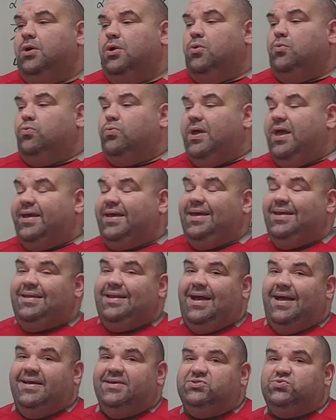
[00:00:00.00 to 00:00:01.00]

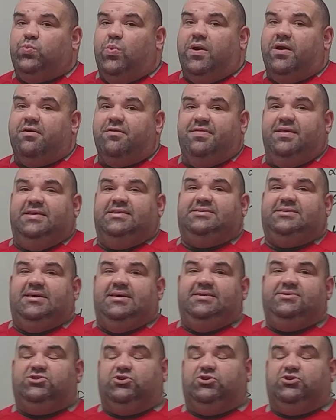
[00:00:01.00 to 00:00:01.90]
recognize where these things are